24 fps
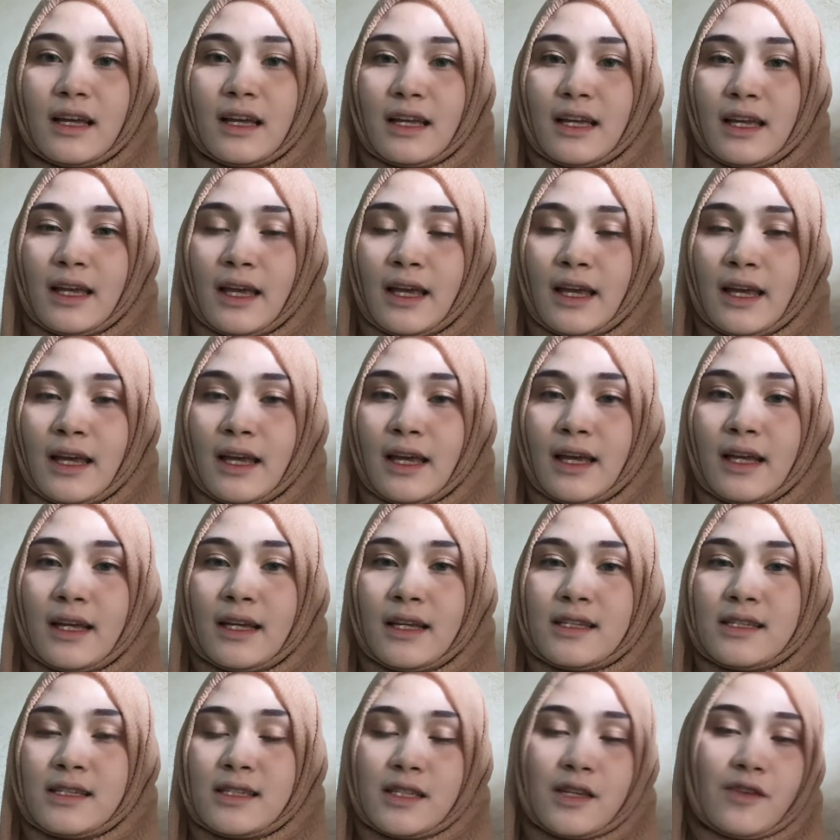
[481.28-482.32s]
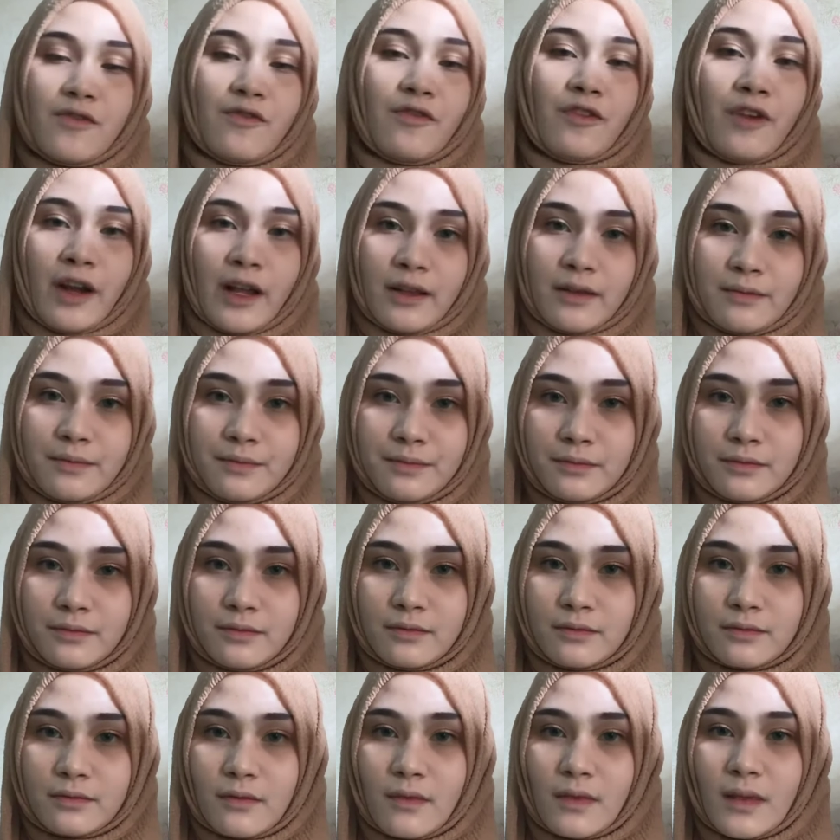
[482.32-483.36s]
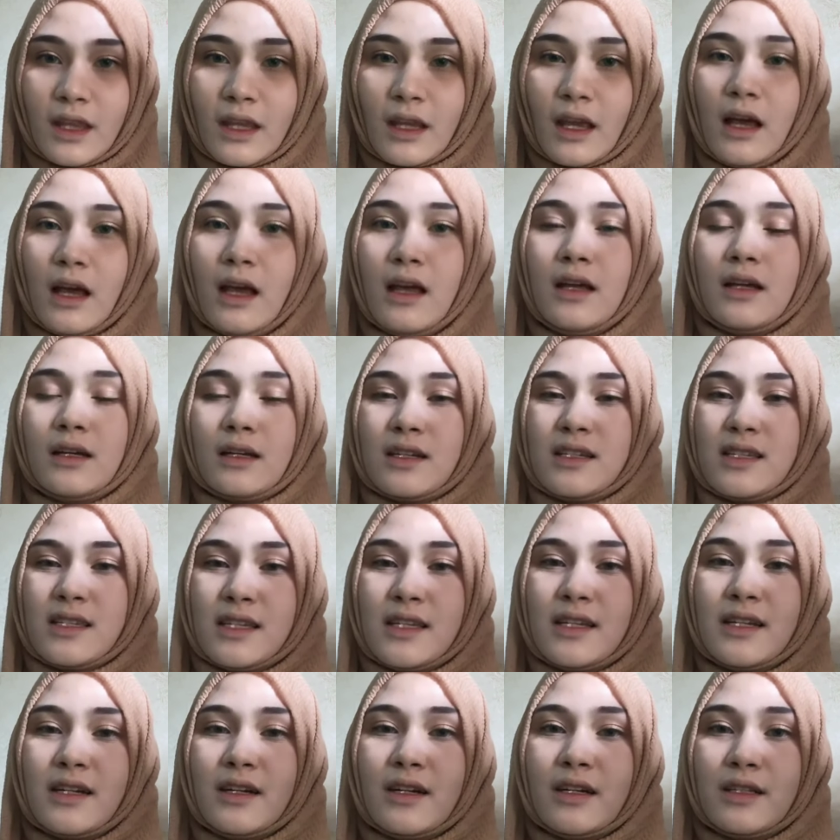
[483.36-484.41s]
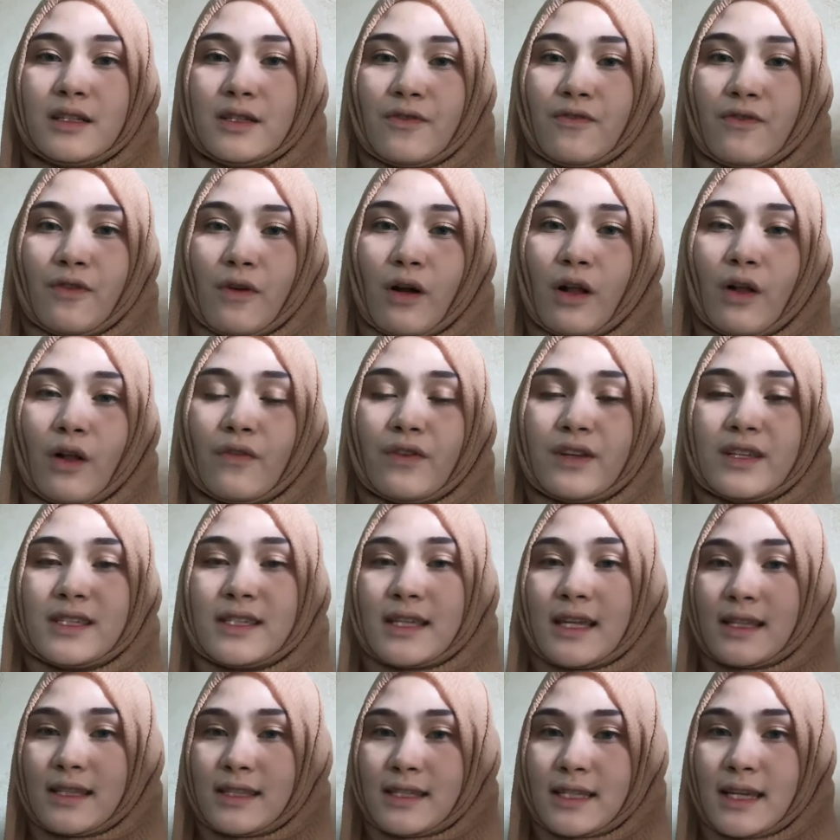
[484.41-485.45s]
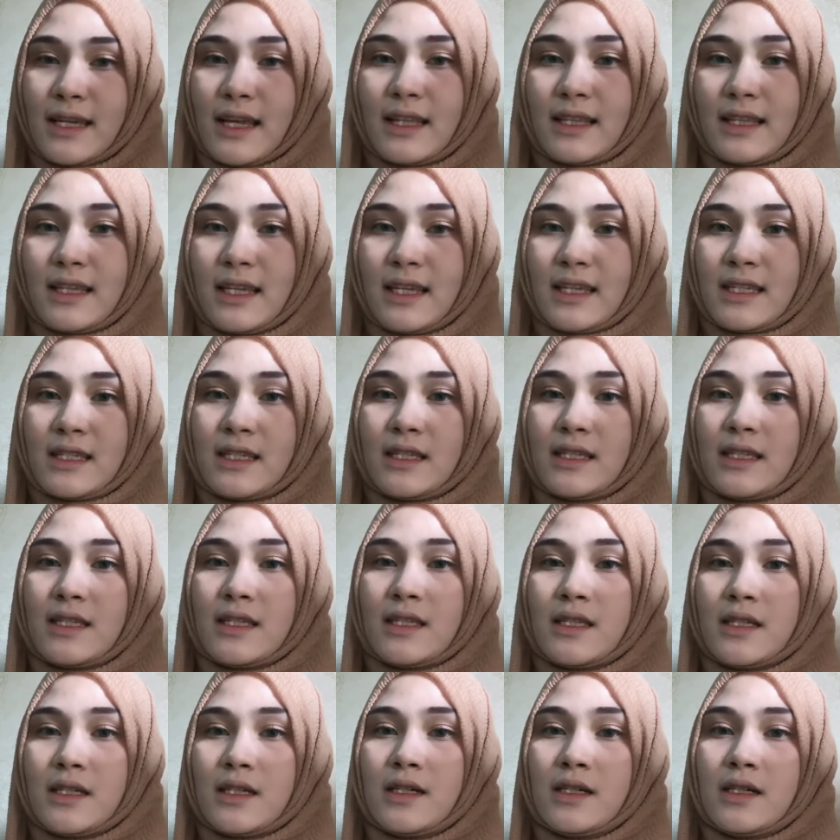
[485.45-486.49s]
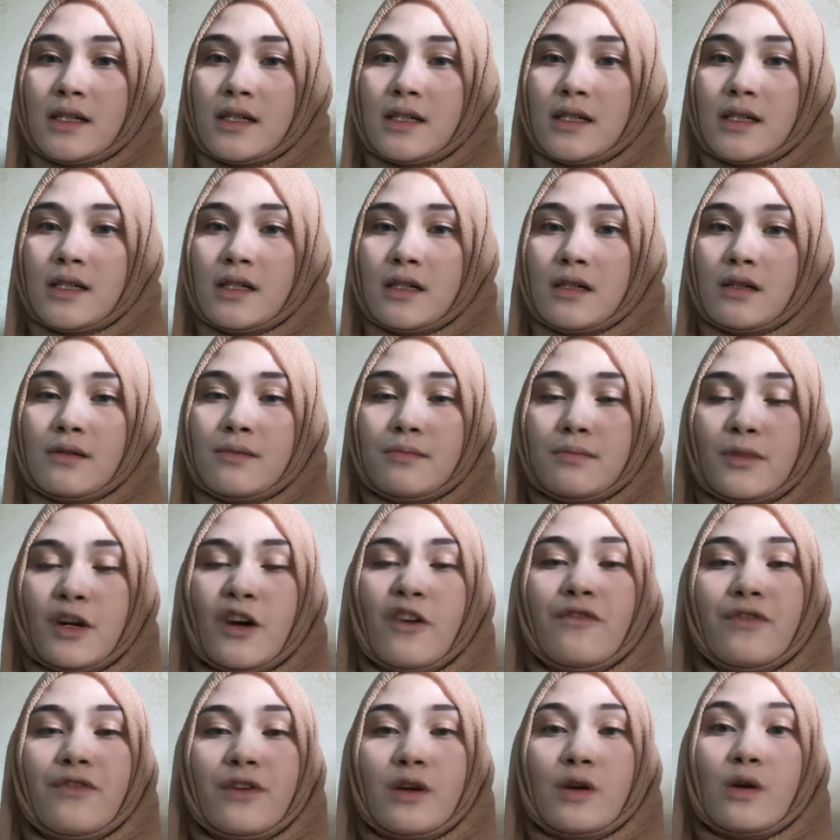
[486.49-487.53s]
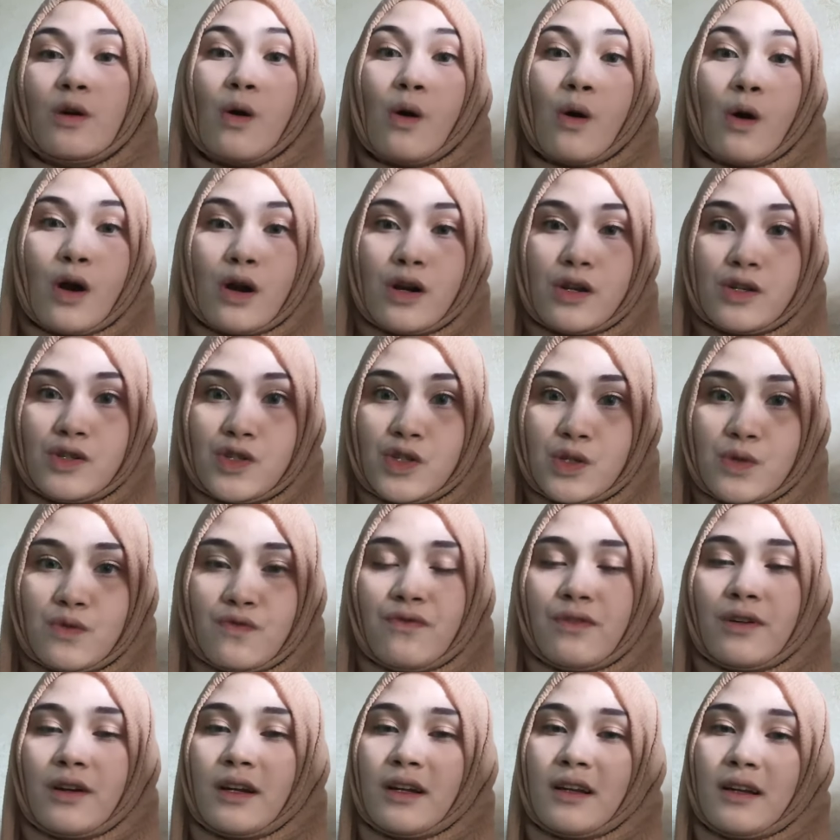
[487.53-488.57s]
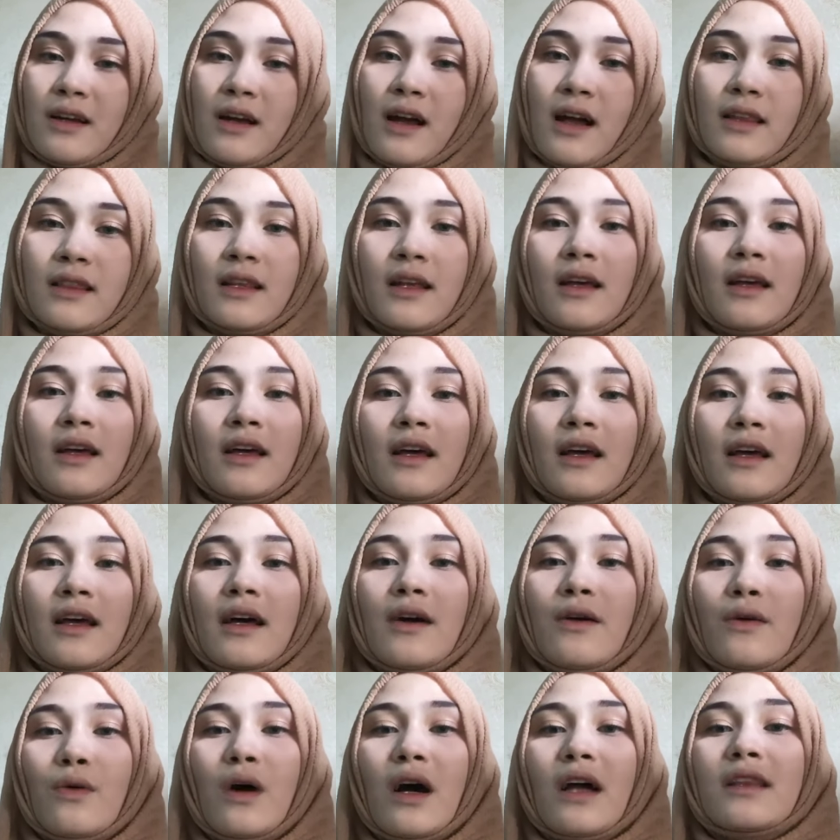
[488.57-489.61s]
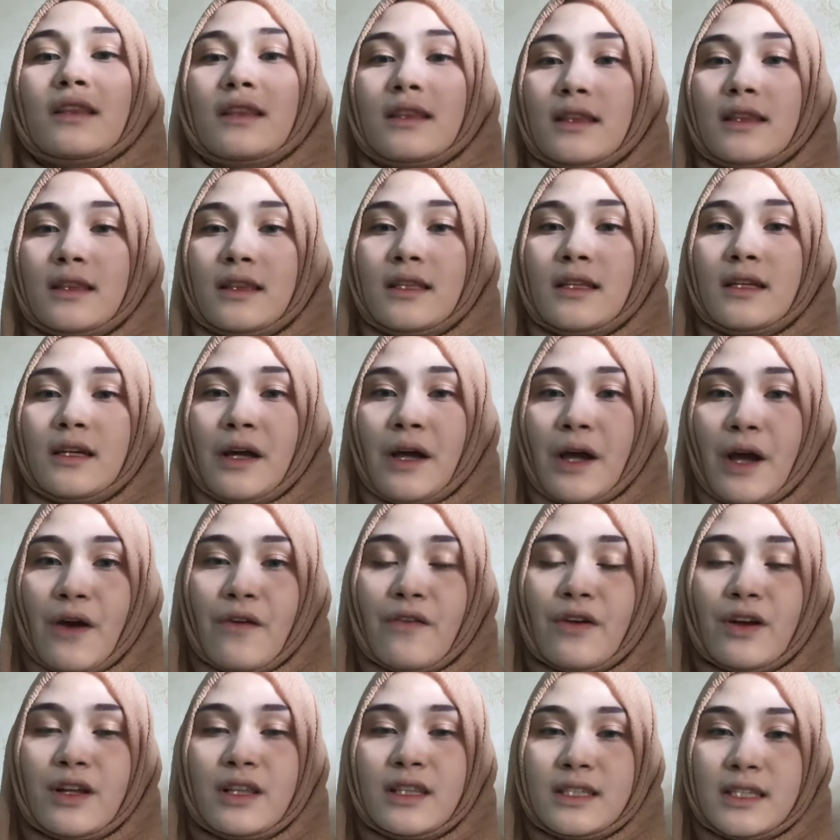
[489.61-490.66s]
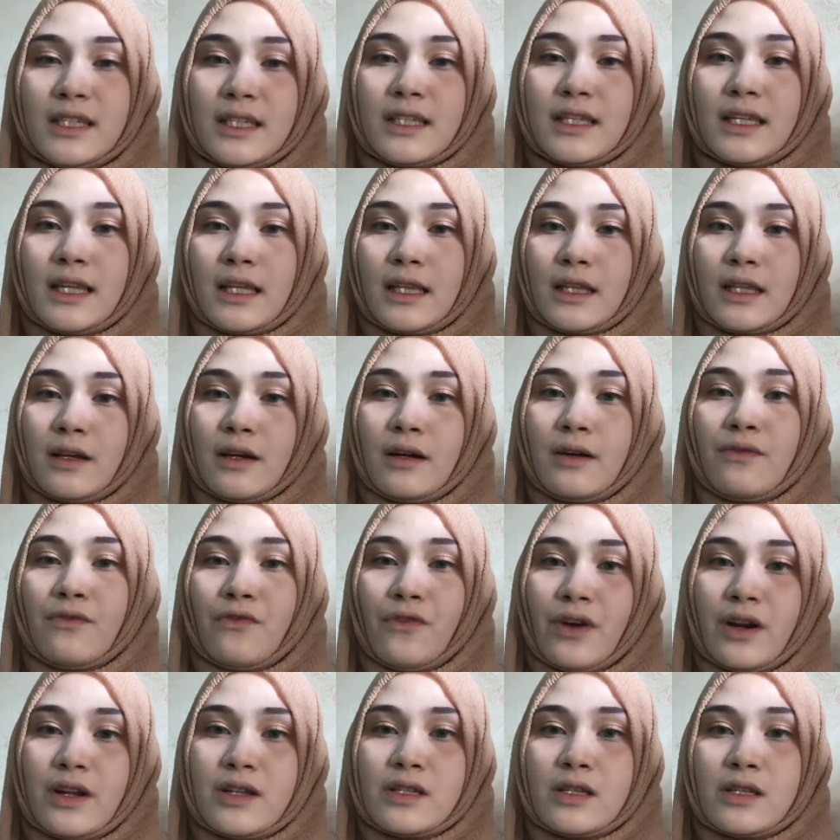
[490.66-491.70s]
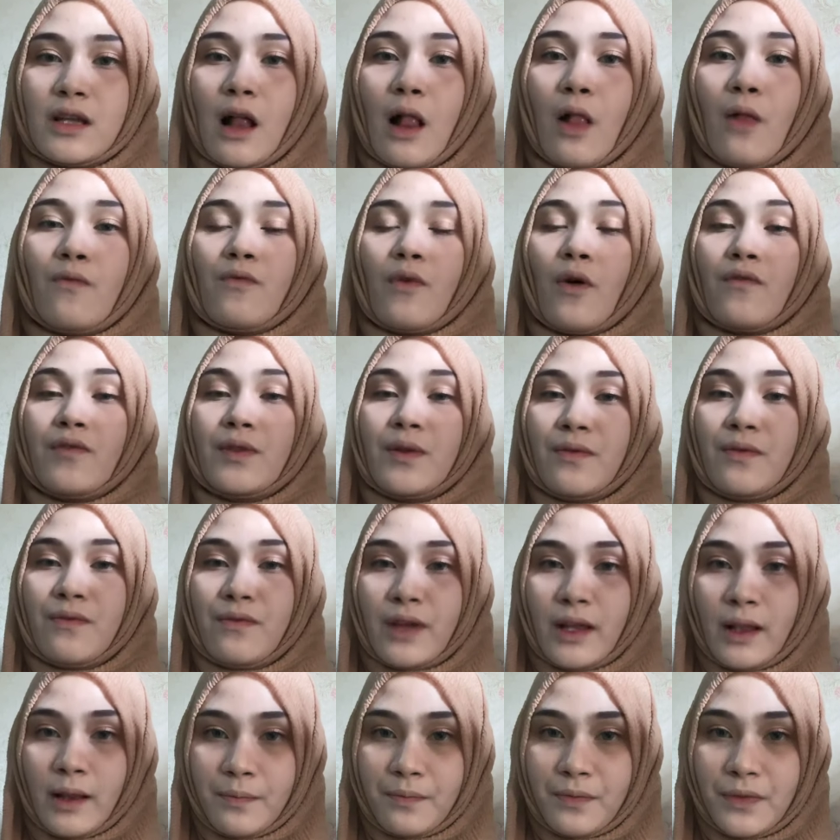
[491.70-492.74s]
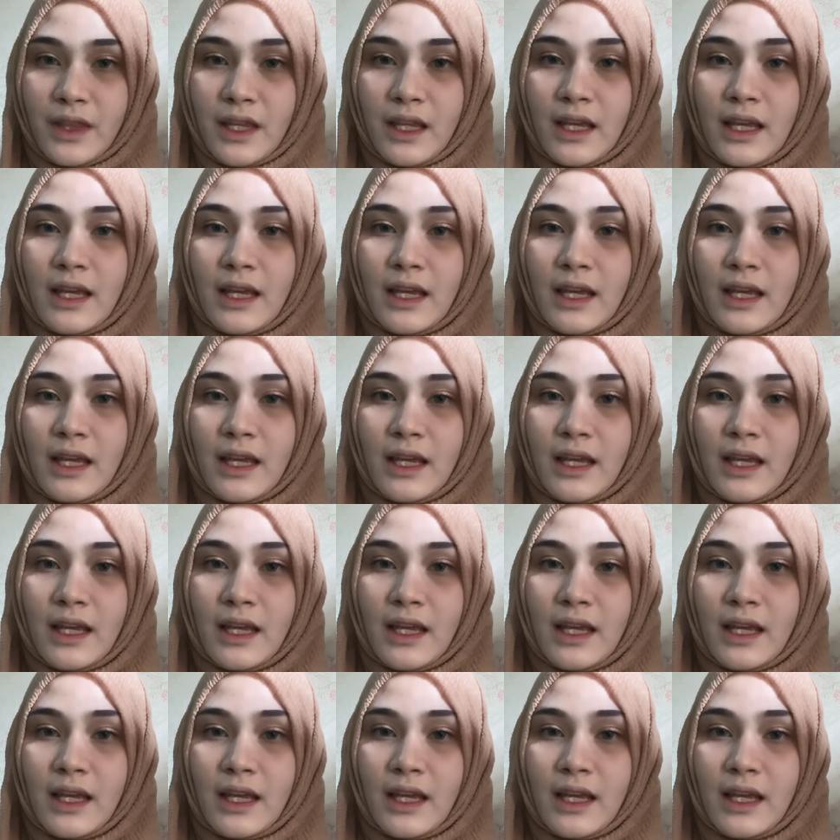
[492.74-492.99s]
is different. Consider the following sentence is the moviegoers forgot what the hero did in the first half of the film.